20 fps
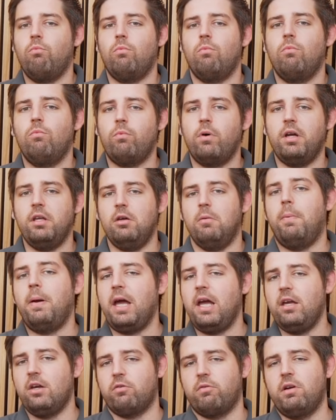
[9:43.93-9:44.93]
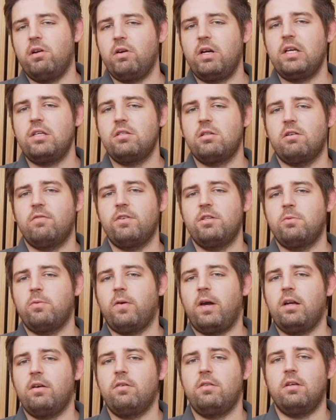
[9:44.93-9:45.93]
what you pay your internet service
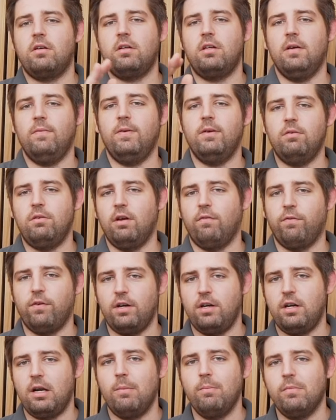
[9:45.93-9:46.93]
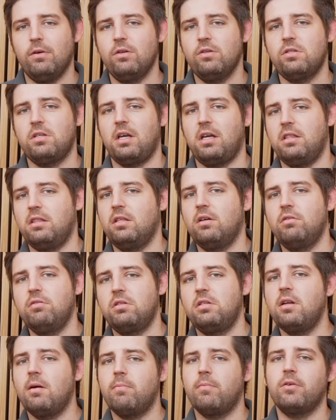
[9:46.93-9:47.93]
provider, they'll give you different numbers, and those
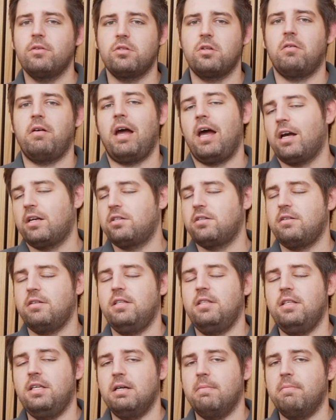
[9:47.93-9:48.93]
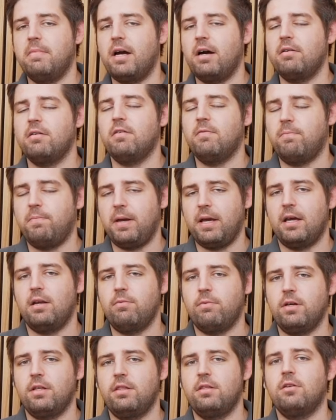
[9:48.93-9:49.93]
numbers are actually the amount of
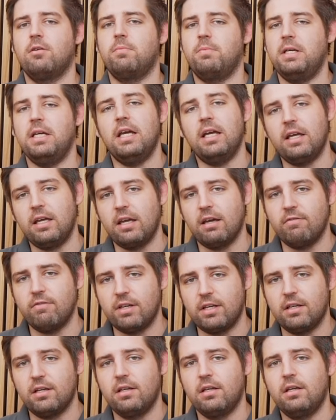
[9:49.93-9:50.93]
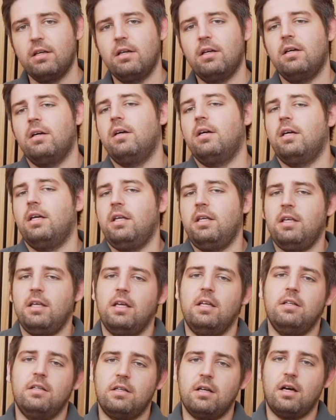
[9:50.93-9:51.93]
bandwidth you're being given.
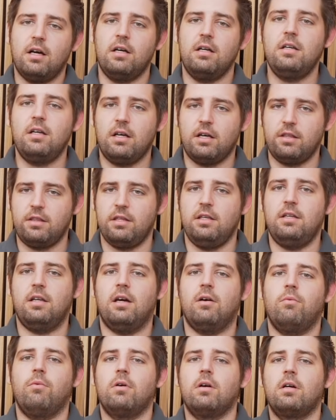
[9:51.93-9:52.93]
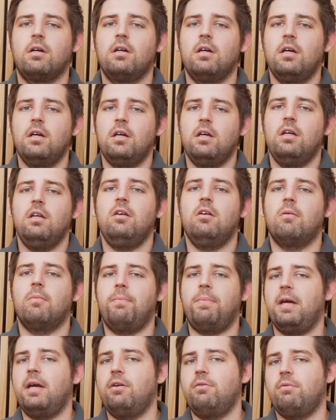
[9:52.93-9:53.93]
In an unhealthy network, your
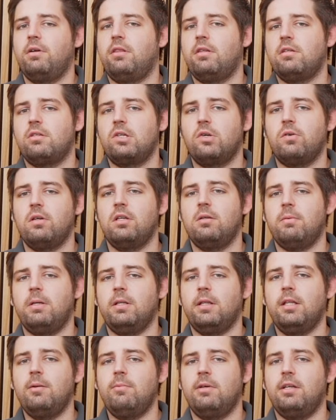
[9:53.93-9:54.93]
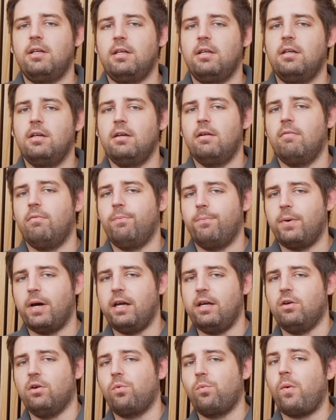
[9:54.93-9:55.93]
bandwidth is going to be limited by
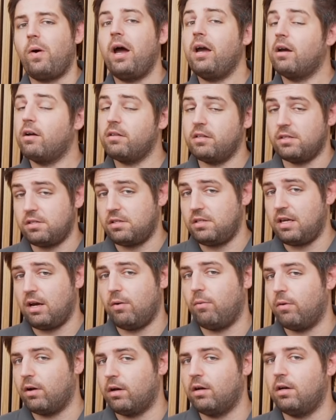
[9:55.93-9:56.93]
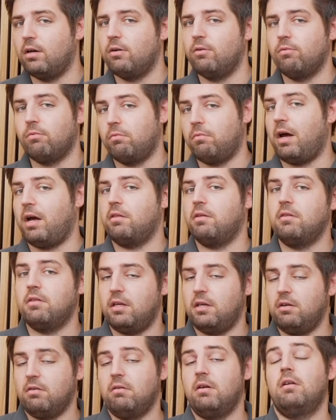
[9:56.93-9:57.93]
your wireless network rather
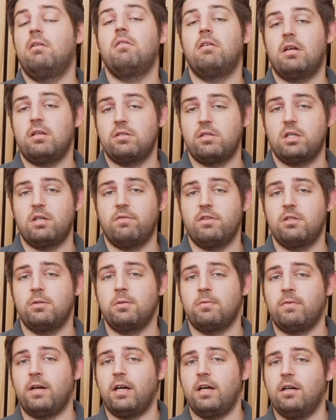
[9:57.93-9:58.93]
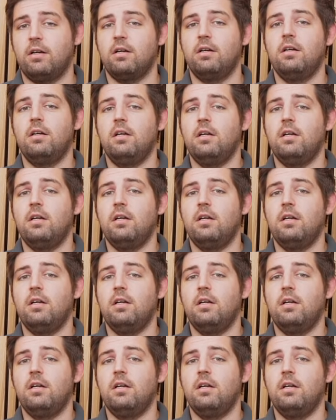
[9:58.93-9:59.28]
than your internet service provider.